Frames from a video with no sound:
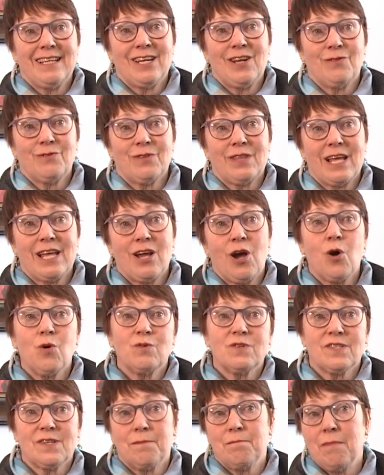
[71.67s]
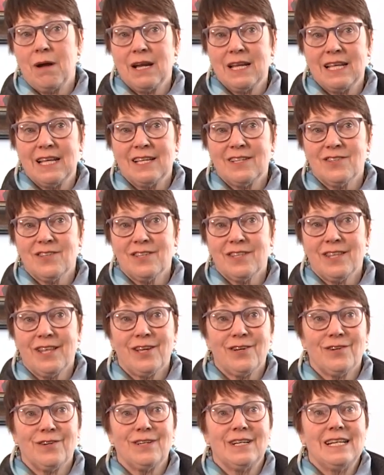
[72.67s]
you know, they owe some money to
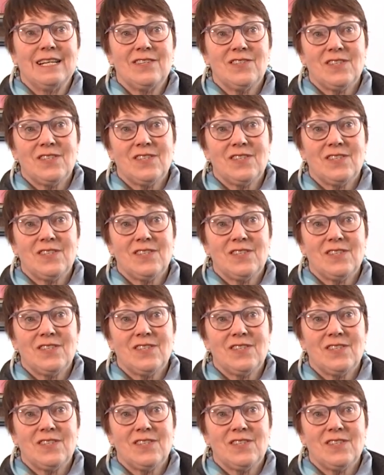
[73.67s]
their